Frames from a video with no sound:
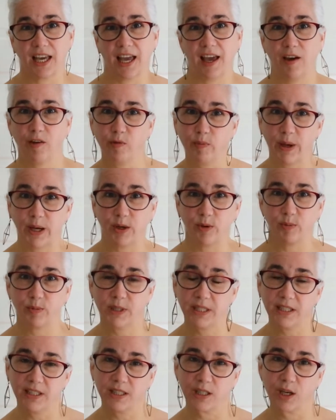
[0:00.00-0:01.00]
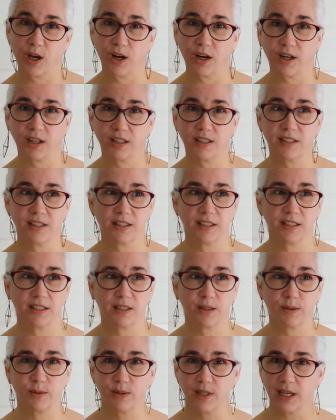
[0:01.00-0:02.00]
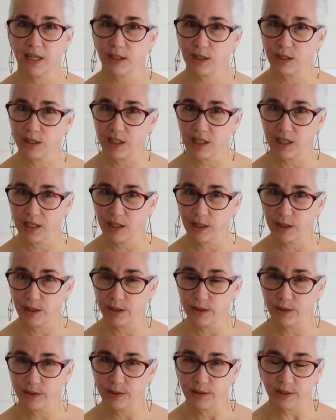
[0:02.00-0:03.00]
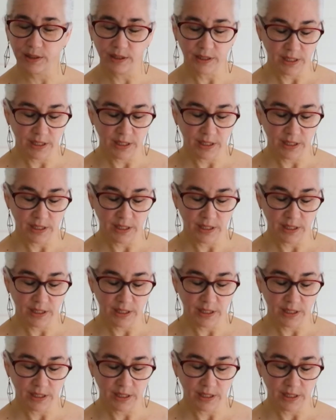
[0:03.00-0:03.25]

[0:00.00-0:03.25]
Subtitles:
have my own business cards, it was actually kind of cool.